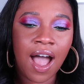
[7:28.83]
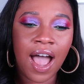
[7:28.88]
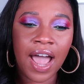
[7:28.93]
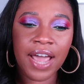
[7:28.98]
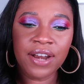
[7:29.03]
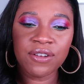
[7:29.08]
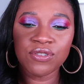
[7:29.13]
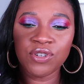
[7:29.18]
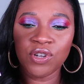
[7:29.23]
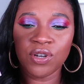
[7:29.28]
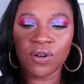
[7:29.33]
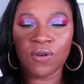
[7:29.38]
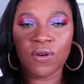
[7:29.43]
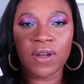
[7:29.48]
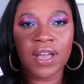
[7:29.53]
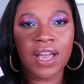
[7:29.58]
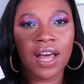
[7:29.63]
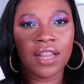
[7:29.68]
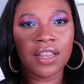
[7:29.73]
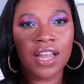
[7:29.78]
I don't
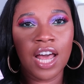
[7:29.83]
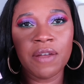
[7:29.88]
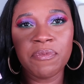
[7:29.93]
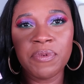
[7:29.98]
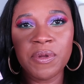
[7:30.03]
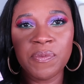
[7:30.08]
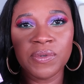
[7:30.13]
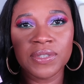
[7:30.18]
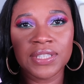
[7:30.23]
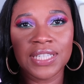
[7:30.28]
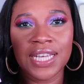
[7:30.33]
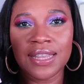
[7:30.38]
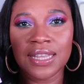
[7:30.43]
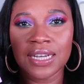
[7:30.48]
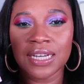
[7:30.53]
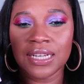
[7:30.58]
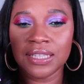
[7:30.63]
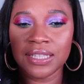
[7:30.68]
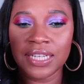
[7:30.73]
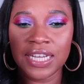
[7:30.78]
know, a lot of people say
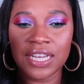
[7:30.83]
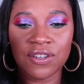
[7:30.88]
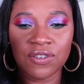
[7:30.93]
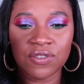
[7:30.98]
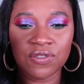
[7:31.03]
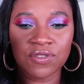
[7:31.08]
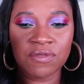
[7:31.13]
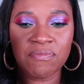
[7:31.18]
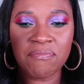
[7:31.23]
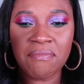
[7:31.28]
the Kaleidos